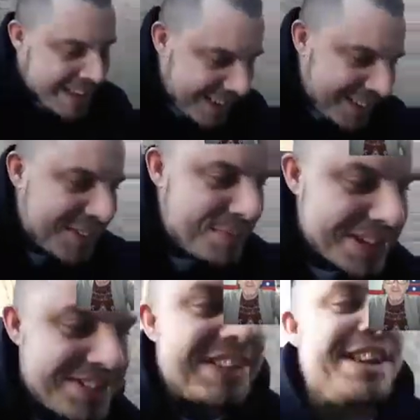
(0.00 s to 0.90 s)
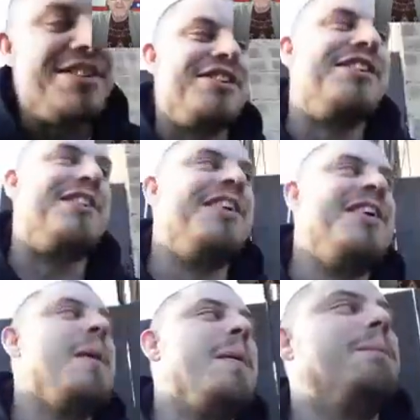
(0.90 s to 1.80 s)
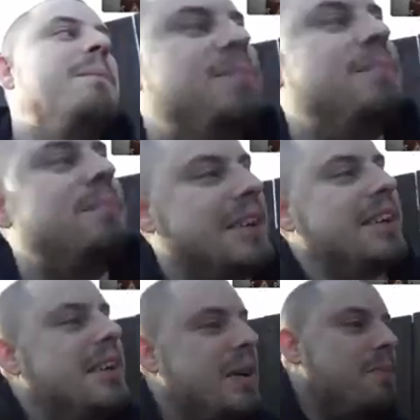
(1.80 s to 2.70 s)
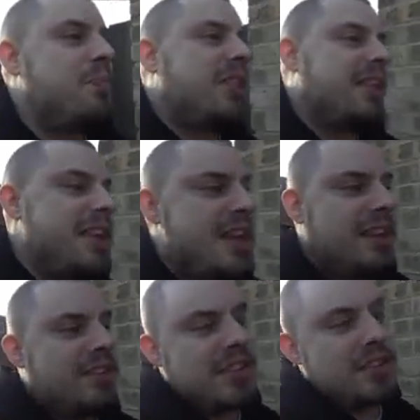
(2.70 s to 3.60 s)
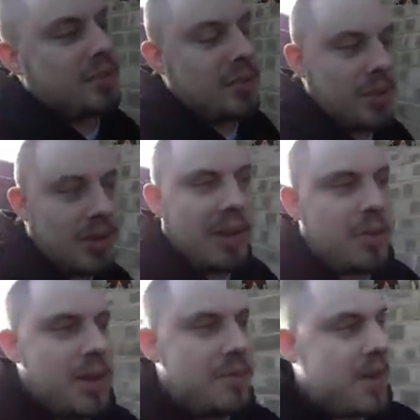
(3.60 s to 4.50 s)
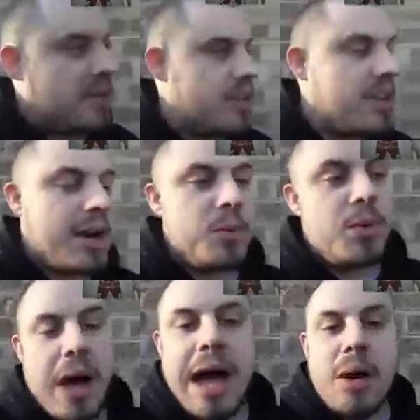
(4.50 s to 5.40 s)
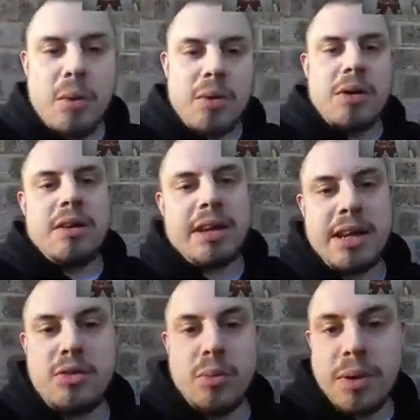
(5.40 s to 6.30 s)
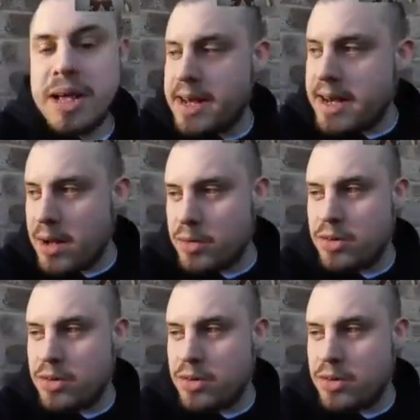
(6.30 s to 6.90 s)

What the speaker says: on the police station. But yeah, and I said to him, no, we never had none of that. We were out. Kids were playing outside.